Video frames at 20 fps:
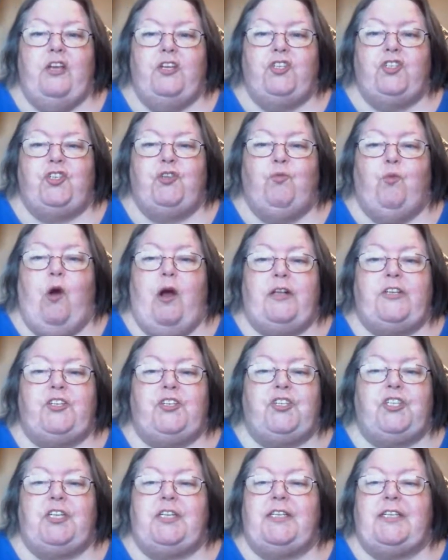She
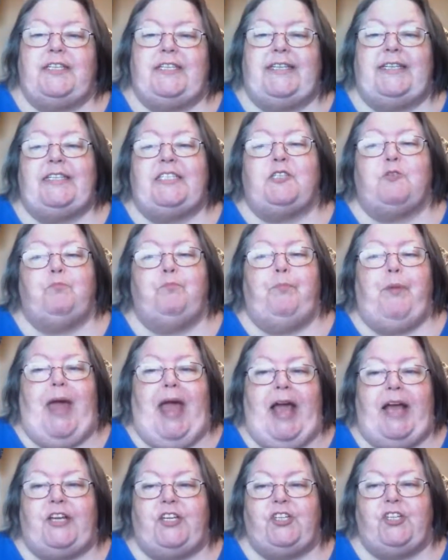watched
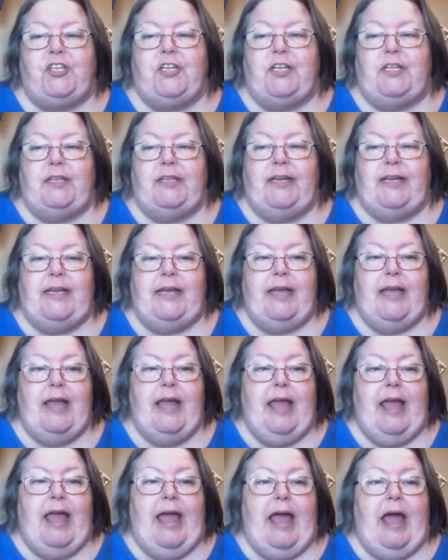dispassionately
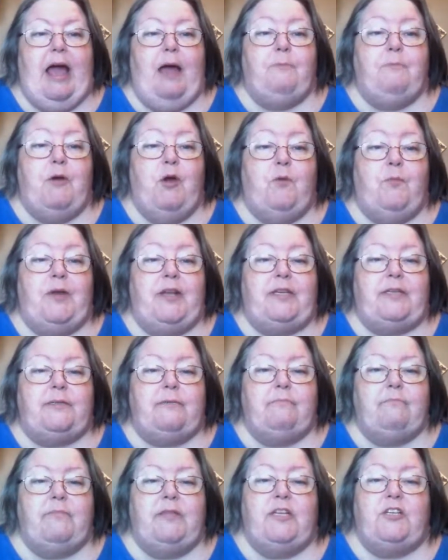a moment,
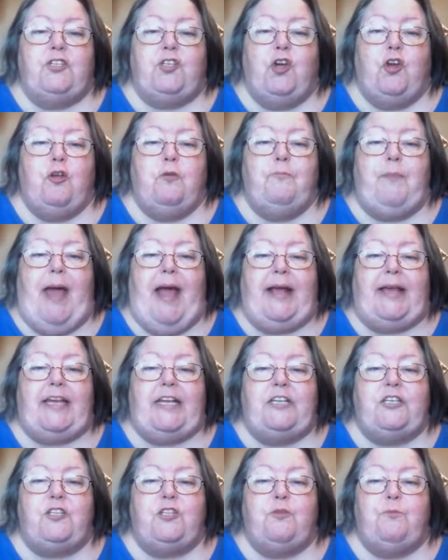then turned back
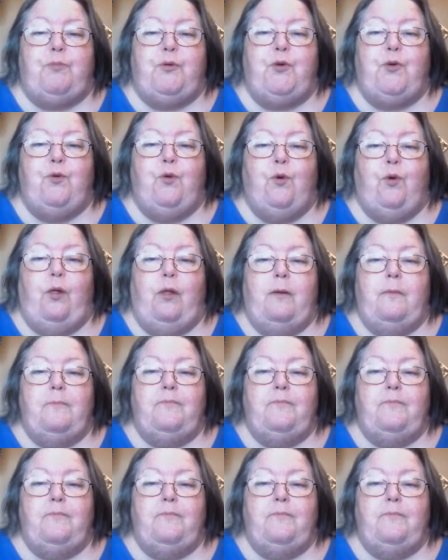into the pool.